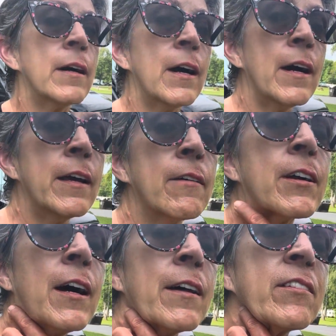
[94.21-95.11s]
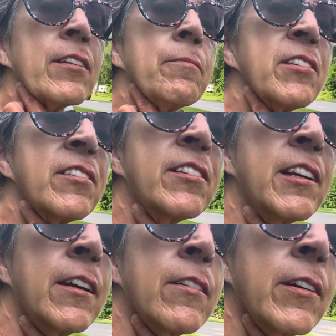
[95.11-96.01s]
I have got some
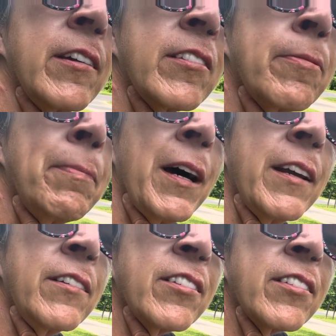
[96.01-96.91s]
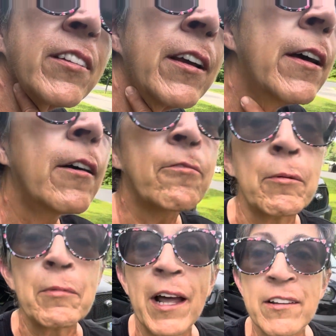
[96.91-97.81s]
serious bites
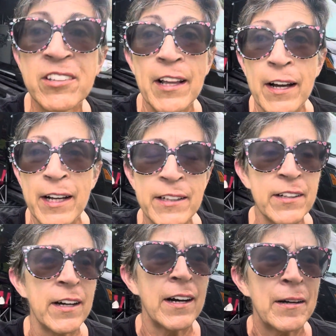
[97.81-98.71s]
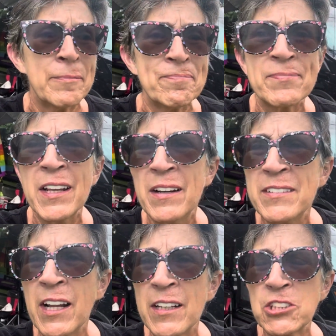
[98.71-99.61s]
from last night. Um,
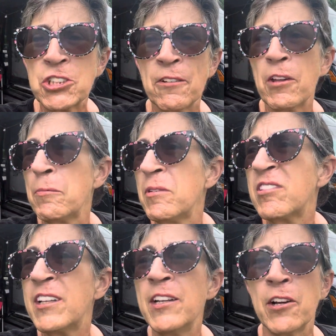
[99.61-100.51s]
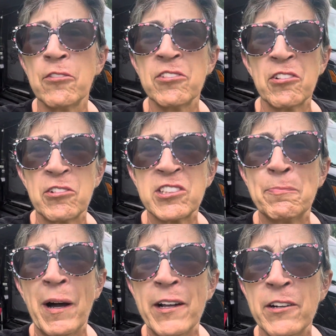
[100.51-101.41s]
not sure if they're mosquitoes or
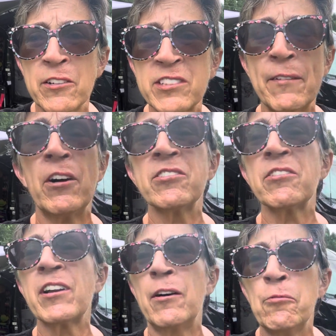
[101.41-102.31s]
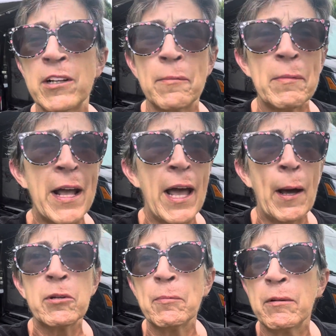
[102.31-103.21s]
spiders. I've also got one on my
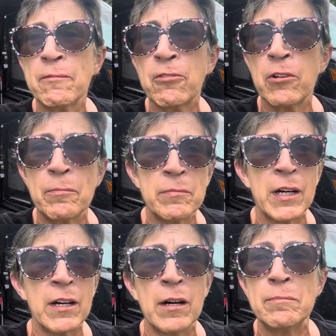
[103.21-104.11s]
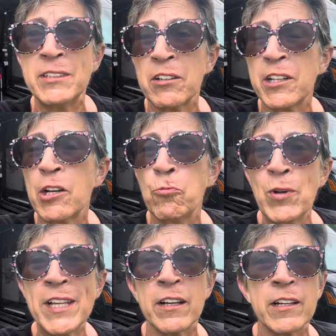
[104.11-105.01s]
abdomen from um, nearly a
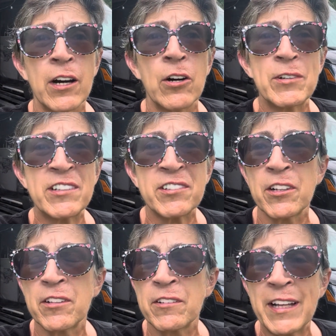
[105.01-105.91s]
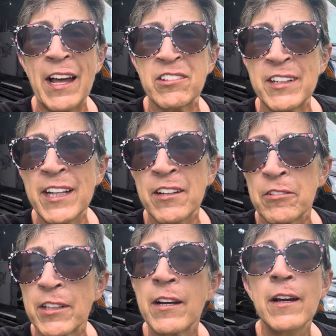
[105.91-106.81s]
week ago. It still hasn't healed.